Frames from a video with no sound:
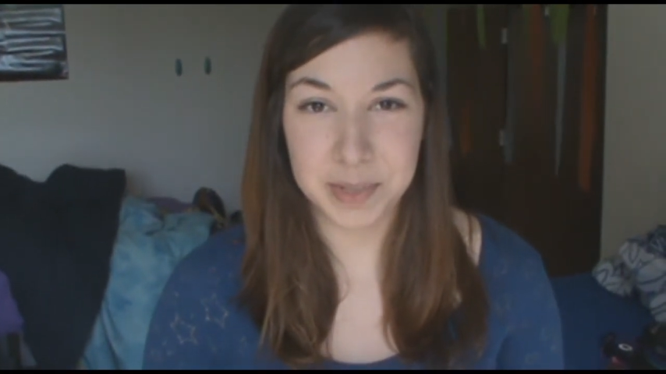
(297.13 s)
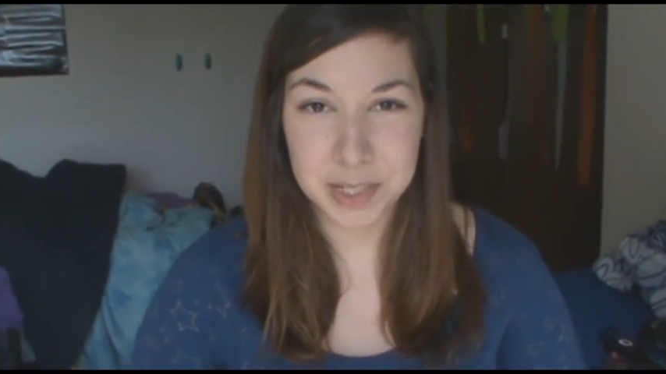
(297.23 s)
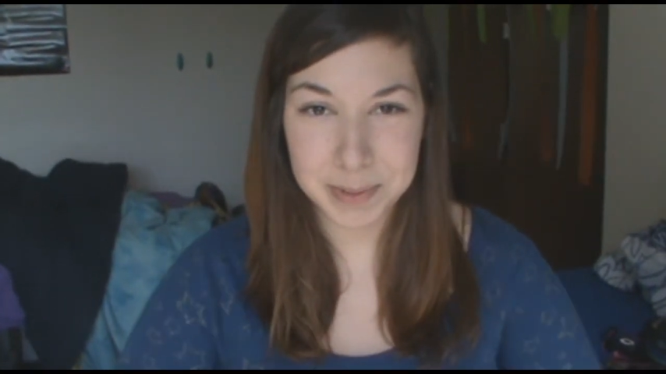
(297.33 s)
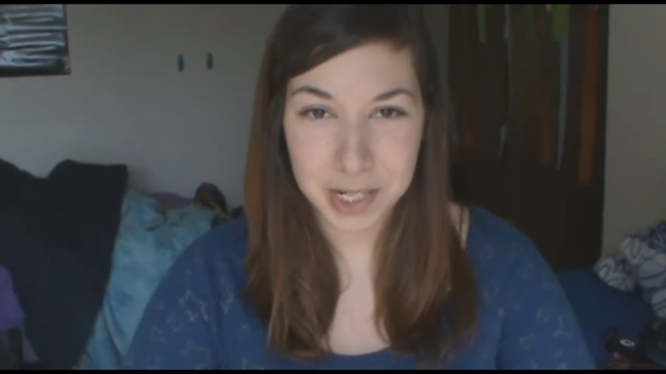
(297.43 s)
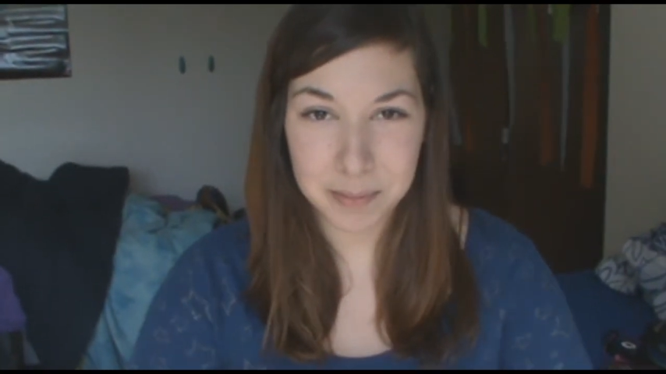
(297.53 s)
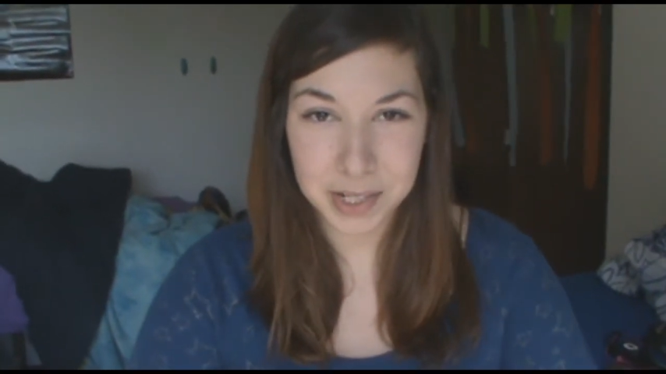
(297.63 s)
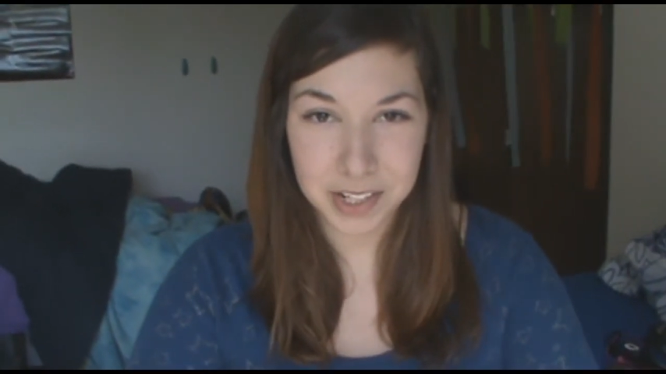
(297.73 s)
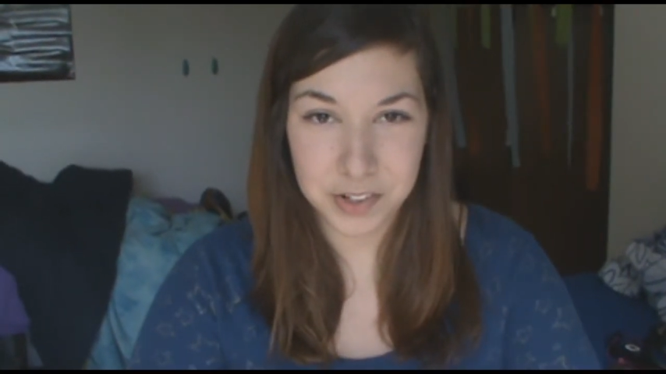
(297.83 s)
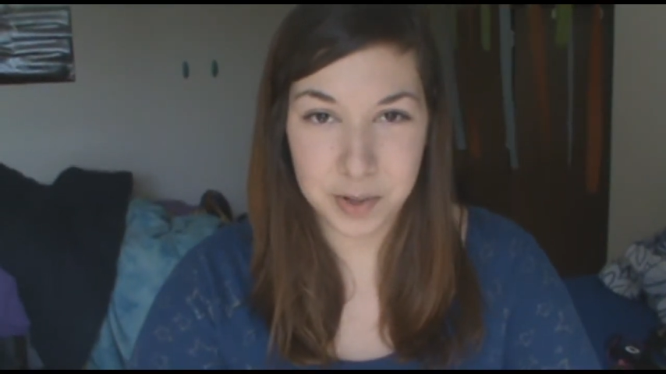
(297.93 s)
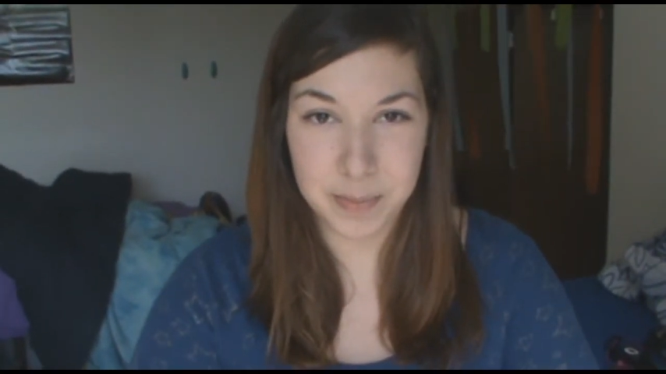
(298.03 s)
It's becoming
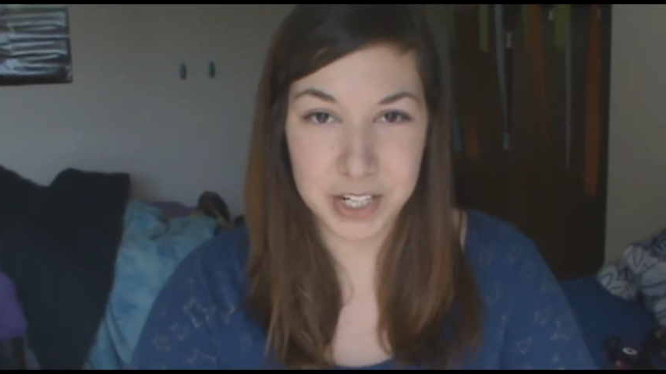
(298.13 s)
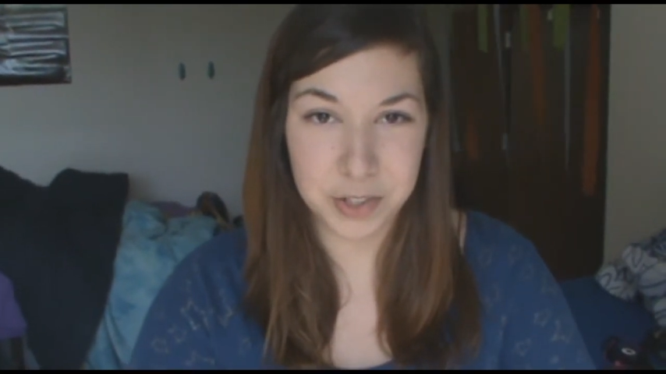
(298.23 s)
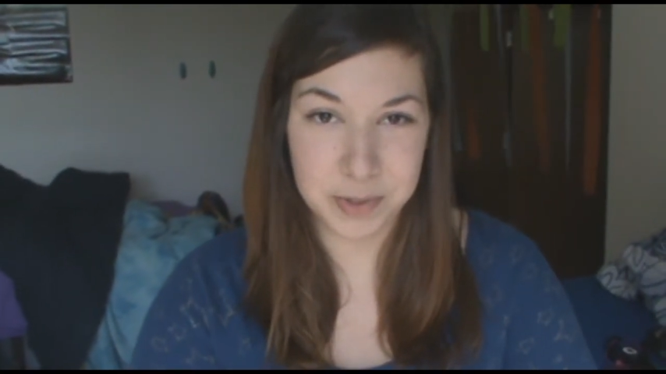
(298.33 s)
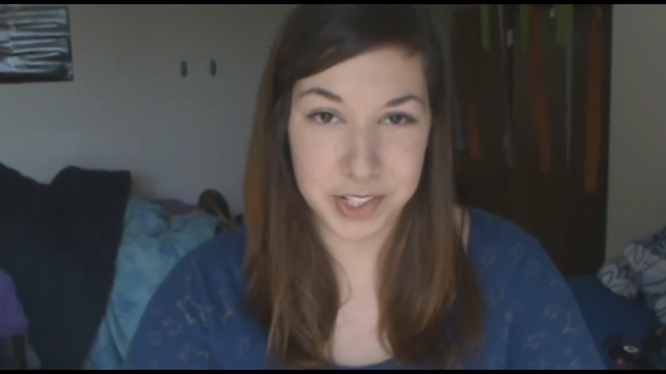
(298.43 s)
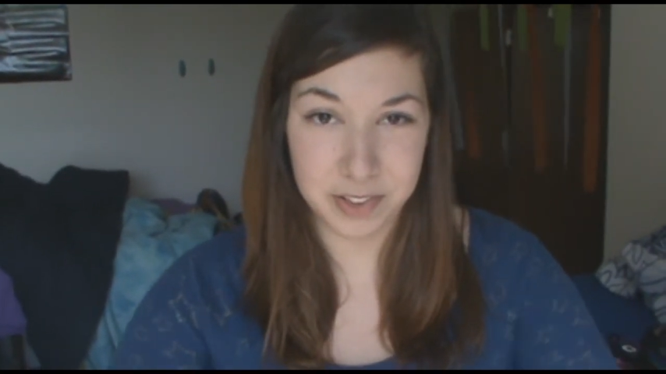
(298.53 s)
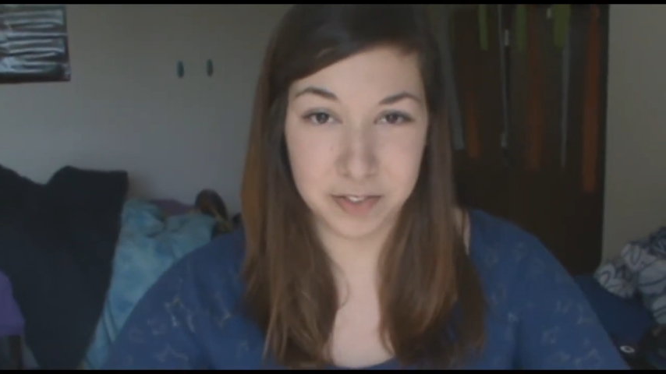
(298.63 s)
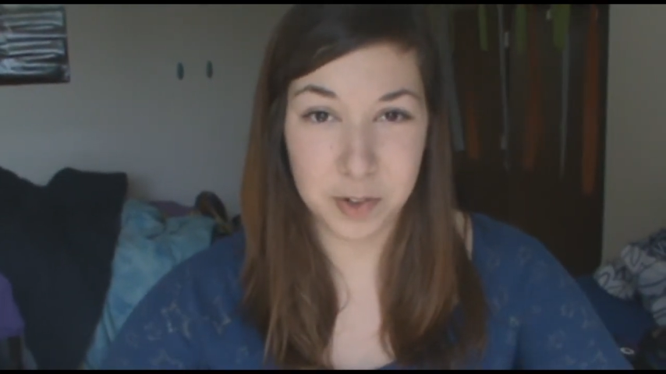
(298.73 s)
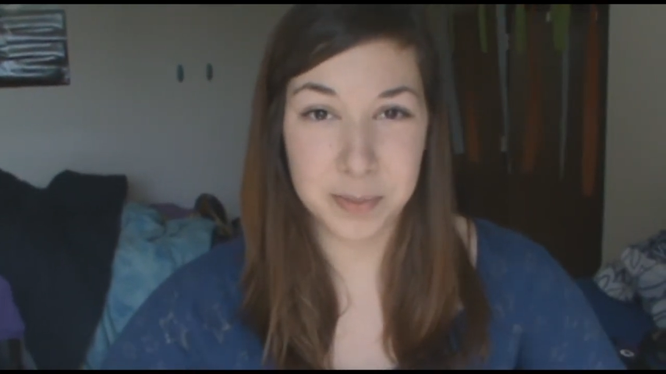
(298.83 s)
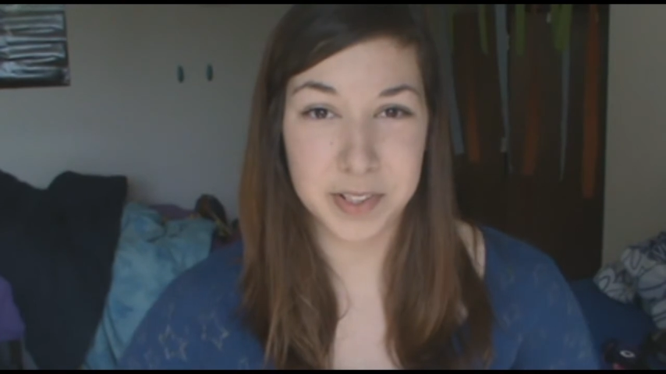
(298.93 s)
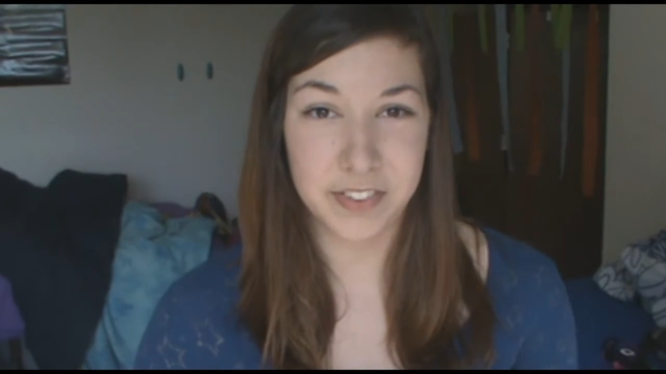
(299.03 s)
intermeshed with our
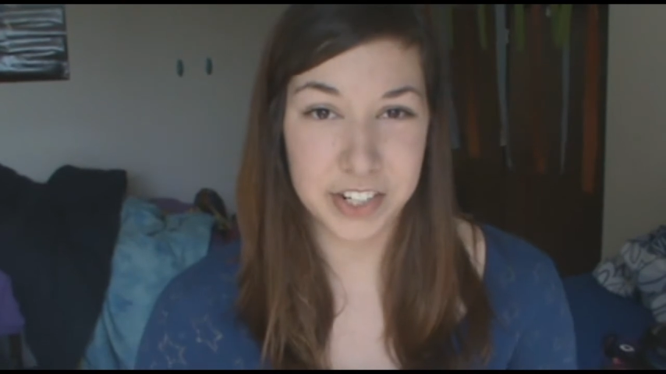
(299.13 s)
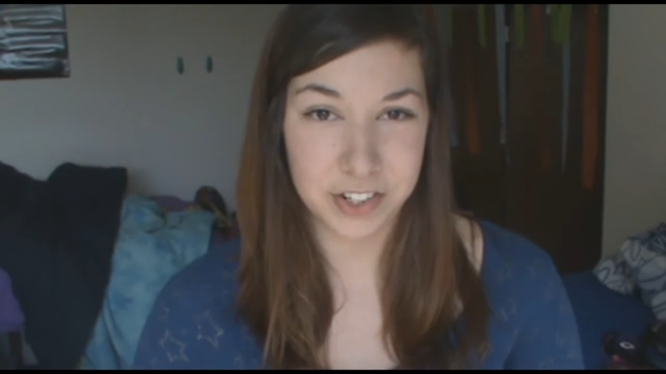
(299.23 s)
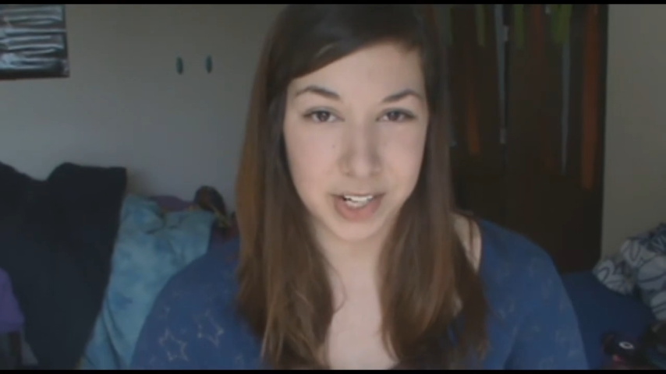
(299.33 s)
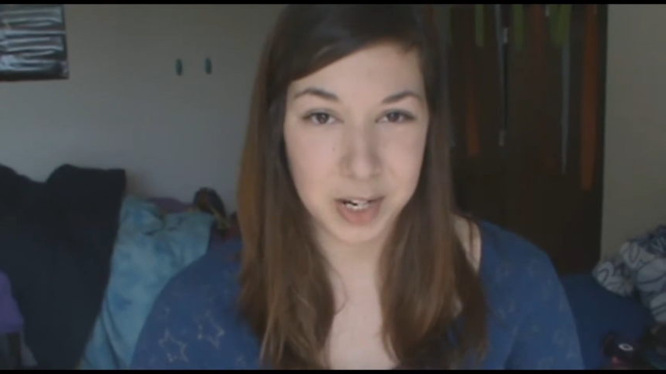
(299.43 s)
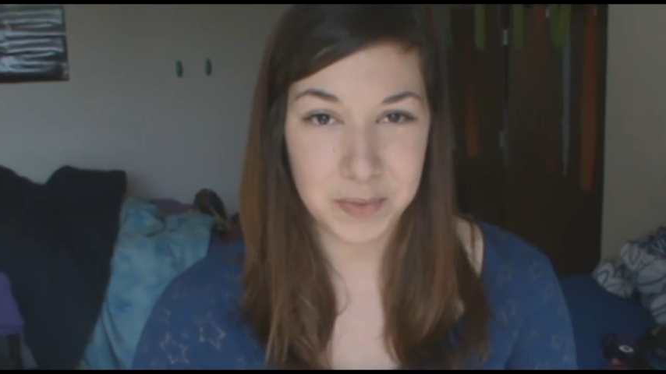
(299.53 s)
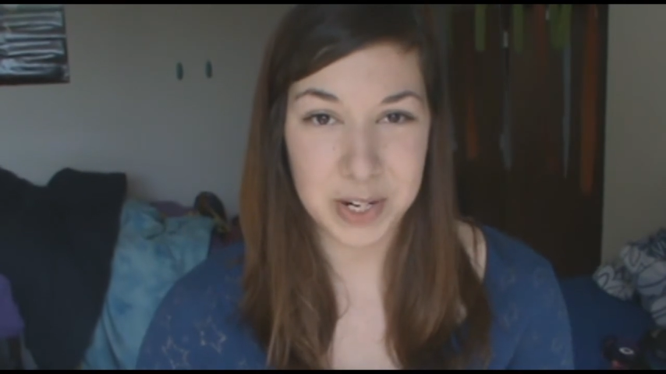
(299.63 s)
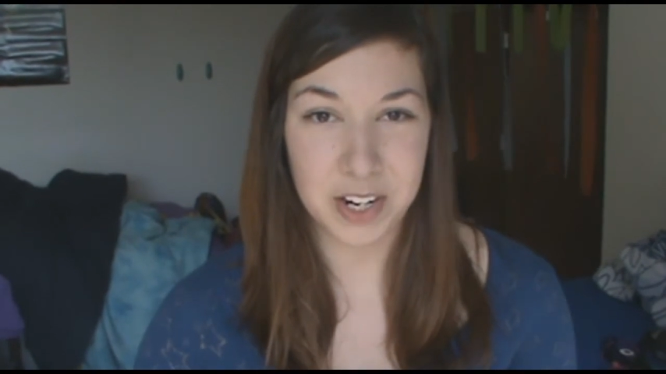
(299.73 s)
forms of entertainment